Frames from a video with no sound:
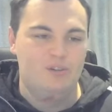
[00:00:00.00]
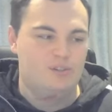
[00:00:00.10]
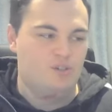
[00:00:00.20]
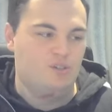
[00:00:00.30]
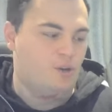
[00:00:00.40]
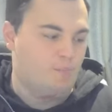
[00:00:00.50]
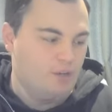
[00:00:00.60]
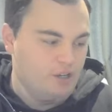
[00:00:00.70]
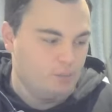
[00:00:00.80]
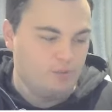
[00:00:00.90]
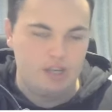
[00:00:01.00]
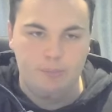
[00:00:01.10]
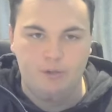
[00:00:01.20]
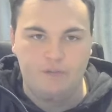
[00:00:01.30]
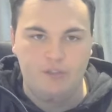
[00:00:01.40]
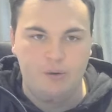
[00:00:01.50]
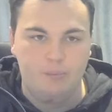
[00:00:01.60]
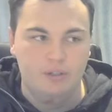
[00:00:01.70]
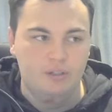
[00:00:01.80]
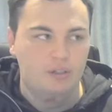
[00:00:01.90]
and Sergio Pettis was coming off that
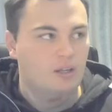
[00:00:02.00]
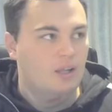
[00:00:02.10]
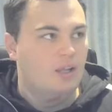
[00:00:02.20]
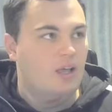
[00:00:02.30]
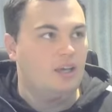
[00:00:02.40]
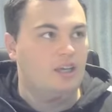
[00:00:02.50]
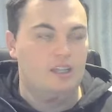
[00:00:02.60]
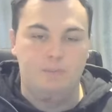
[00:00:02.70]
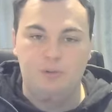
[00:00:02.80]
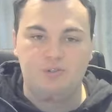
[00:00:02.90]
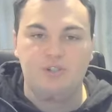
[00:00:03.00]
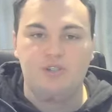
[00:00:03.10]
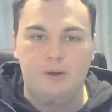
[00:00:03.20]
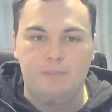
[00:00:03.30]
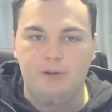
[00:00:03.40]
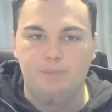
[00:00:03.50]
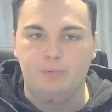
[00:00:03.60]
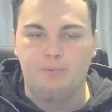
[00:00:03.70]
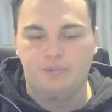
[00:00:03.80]
win against Patricio Pitbull.